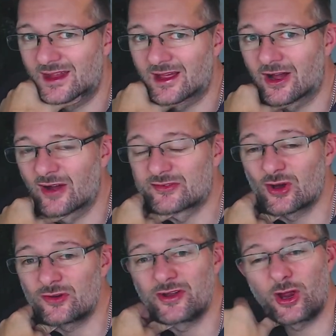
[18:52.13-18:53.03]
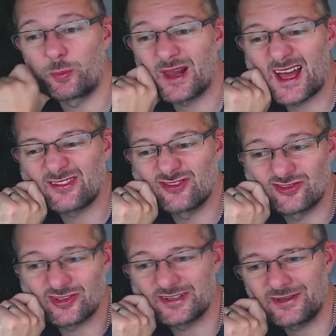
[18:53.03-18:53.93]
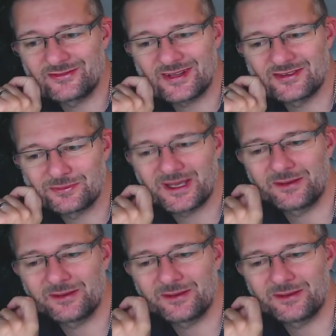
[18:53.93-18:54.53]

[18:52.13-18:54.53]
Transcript: I've got no plans. I don't tend to make